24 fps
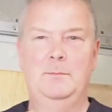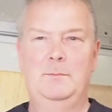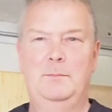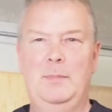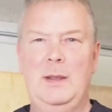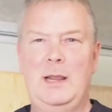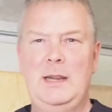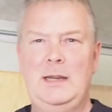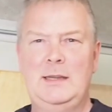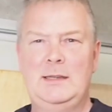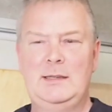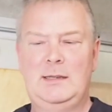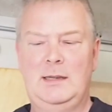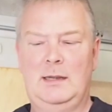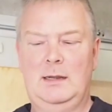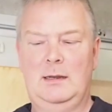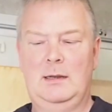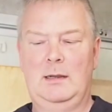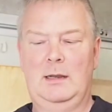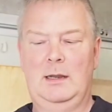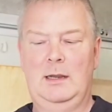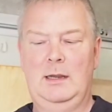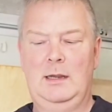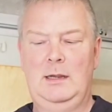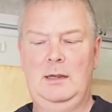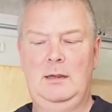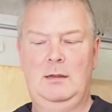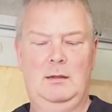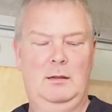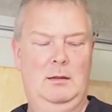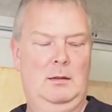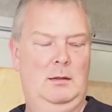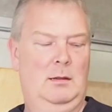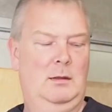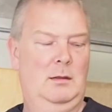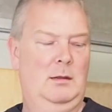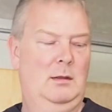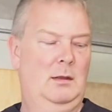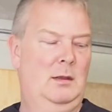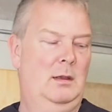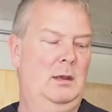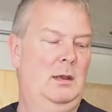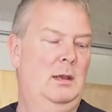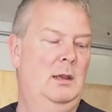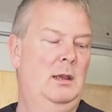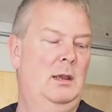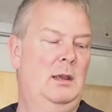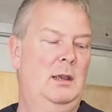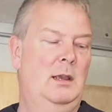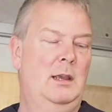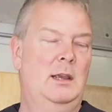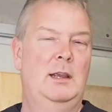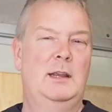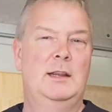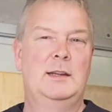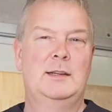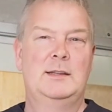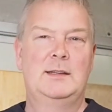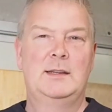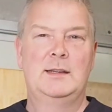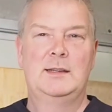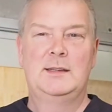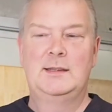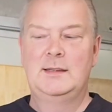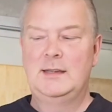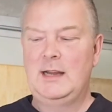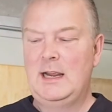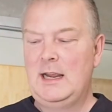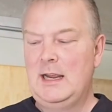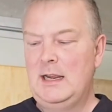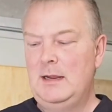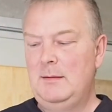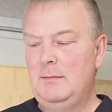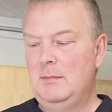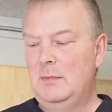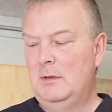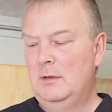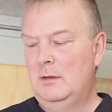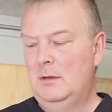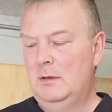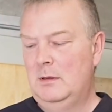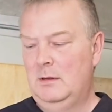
basically it's the same